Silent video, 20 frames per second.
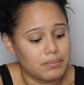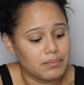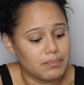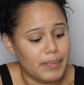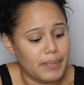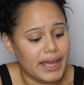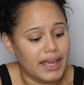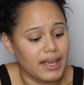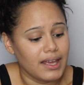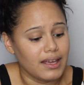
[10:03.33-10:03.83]

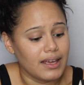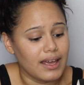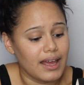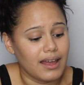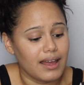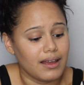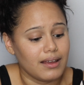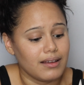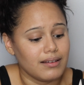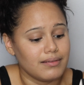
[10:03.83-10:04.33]
Pink
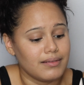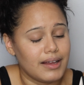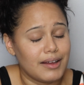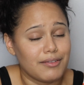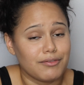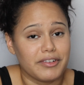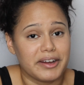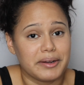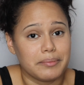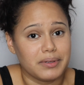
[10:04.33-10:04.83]

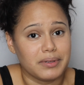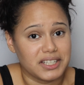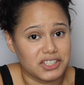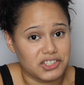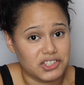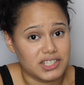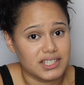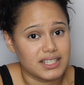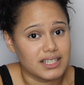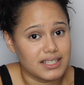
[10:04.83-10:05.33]
and red
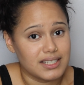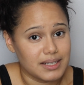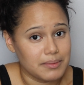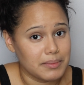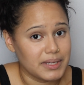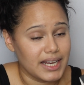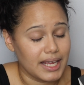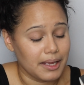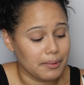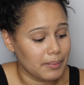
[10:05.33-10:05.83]
blushes
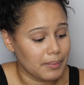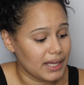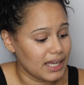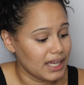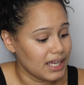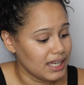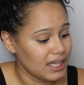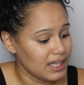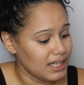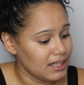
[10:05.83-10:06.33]
intimidate
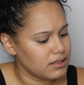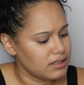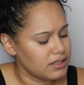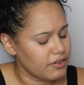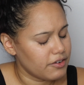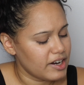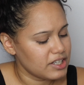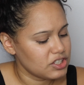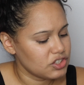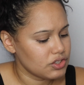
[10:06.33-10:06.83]
me. The
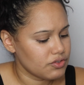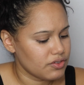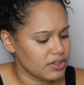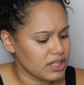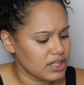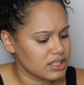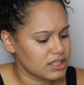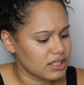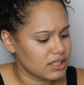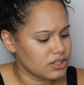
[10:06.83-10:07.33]
directions for
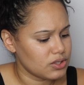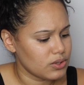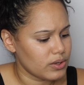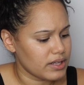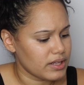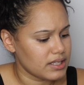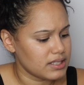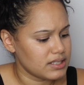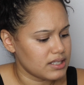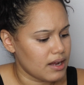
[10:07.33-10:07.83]
this are sort
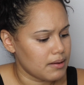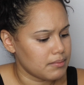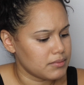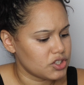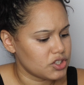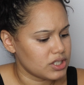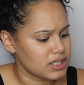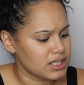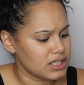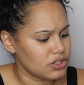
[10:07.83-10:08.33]
of the same. It
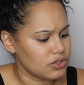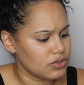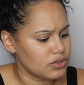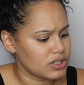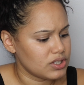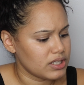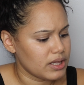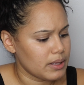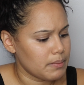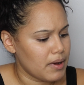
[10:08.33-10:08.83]
just says
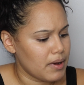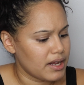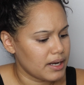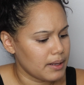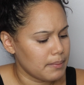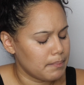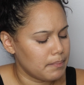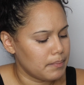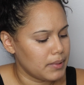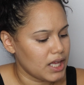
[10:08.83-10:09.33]
using the
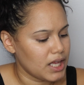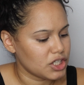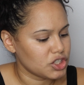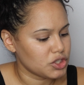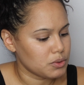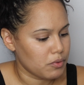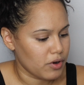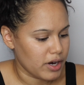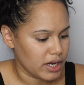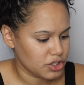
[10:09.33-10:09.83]
putty
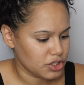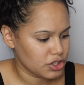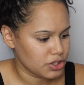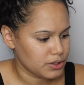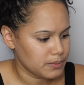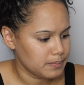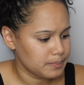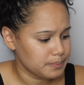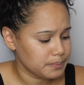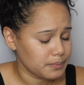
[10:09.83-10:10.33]
blush brush
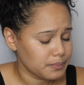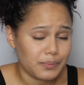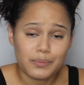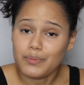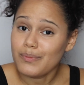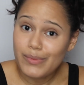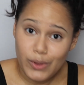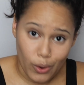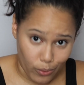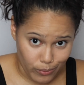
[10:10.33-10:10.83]

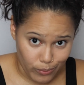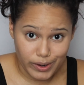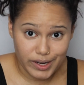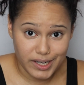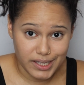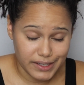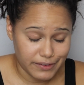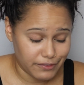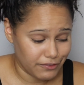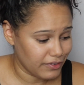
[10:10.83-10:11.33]
or
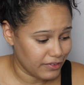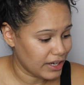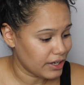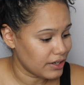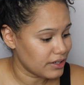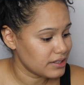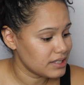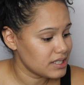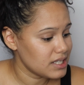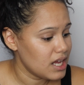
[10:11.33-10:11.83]
clean
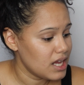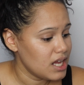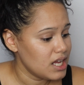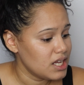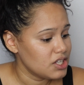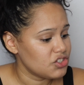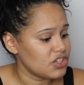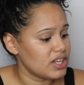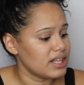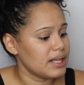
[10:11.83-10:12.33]
fingers.
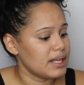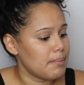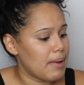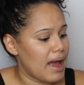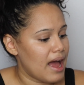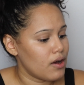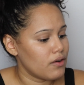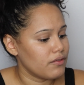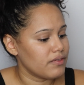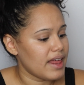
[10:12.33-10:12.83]
Gently
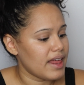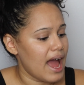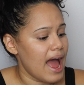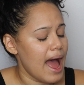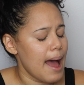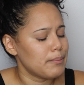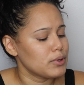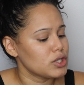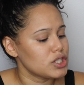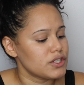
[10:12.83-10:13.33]
pat over the
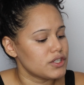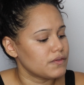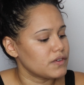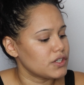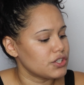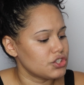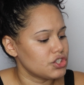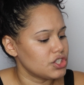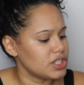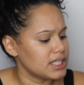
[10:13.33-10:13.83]
apples of
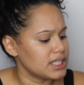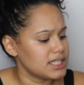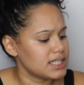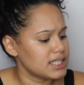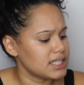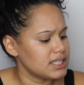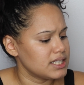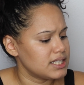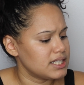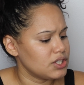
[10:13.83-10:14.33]
your cheeks.
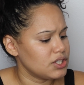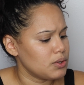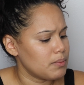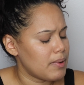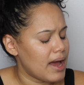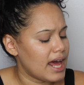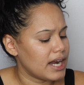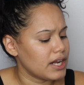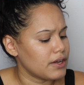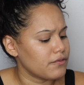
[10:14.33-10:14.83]
Continue
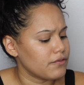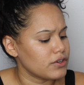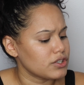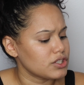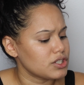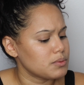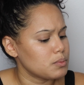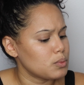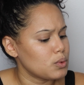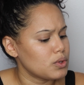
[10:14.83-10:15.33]
patting for a
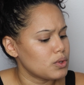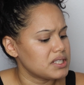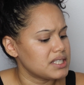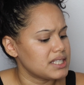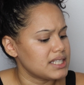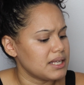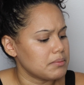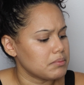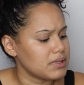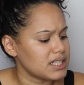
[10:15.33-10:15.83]
smooth,
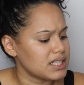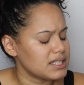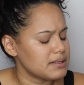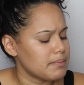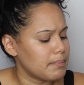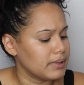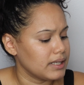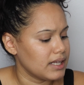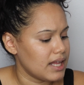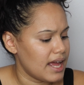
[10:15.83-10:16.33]
seamless
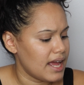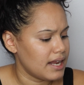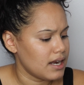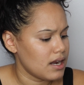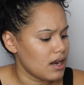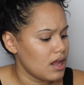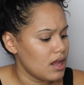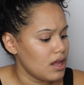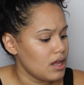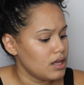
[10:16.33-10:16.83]

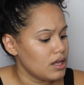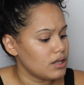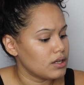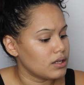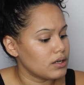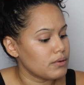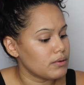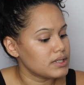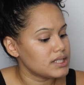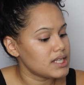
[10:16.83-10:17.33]
blend. You
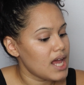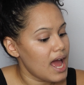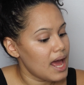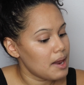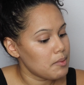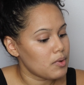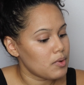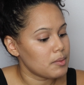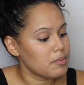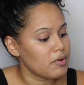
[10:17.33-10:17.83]
can always
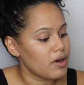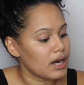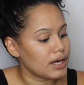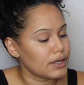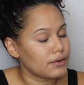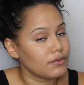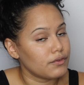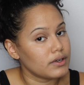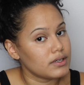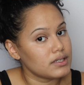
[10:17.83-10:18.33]
add more
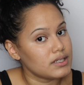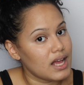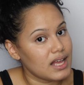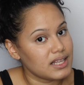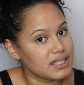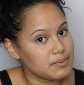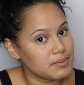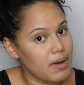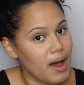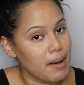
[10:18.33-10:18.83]
product for an
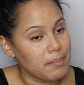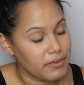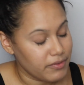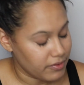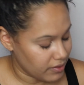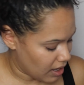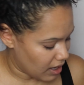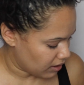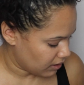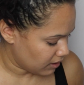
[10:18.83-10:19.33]
intense pop
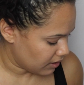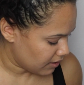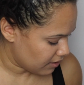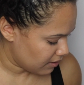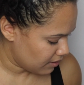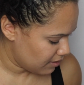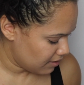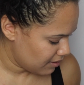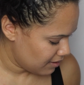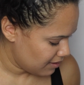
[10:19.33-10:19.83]
of
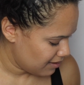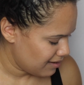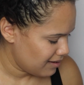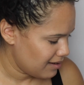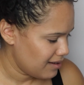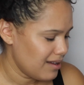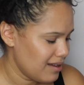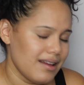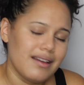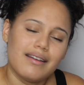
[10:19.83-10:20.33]
color.
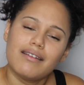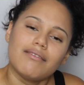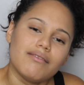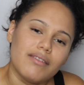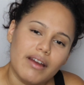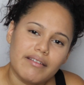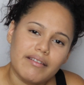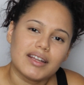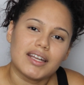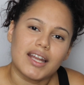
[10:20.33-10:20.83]

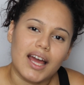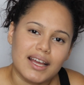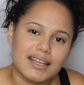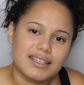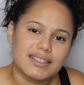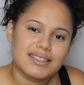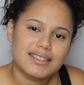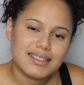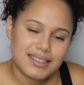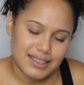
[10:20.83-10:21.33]
Very
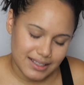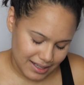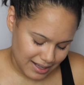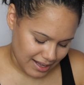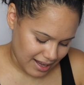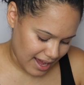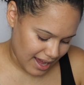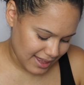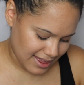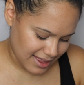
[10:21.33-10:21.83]
nice.
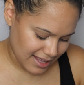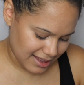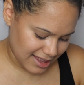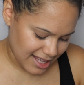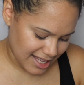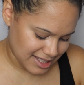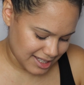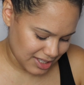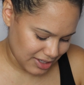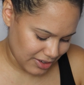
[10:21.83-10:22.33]
I think
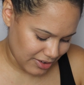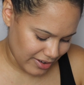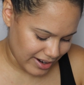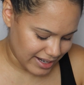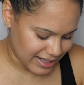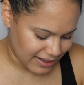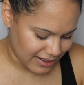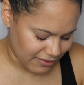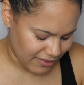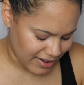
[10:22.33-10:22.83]
that's
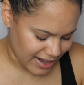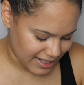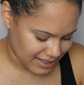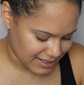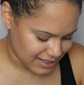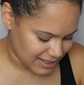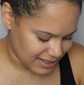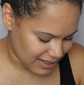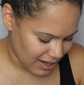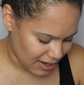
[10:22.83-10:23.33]
great
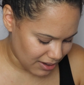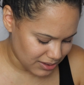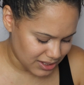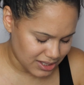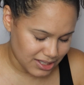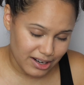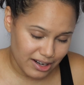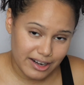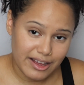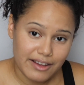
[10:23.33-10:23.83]
advice.
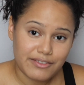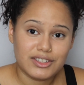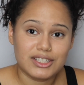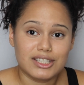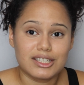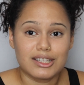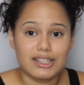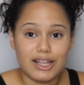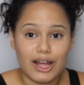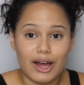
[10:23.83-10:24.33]
Start off
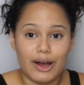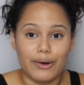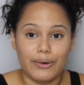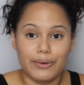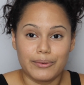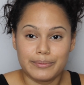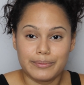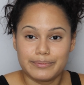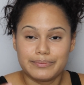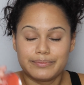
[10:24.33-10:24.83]

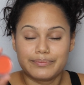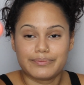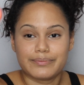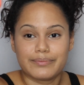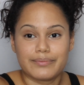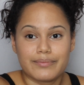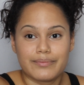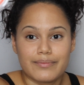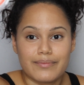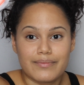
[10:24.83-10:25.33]
slow,
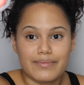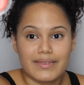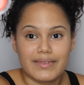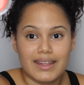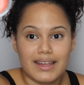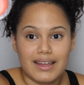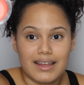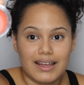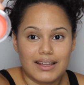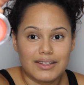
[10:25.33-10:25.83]

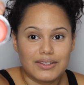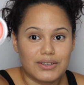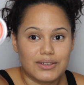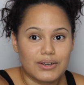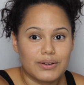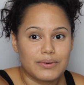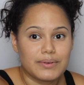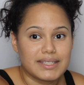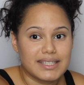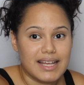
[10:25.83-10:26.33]
and you can
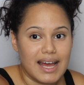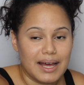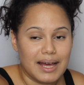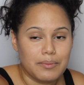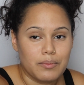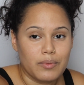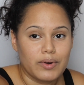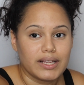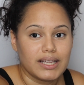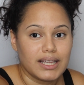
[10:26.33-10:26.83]
always
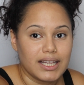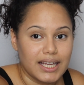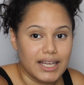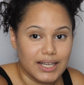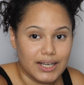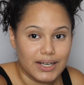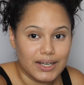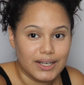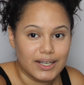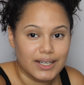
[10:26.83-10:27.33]
add more
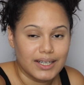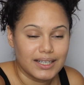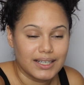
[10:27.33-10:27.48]
later.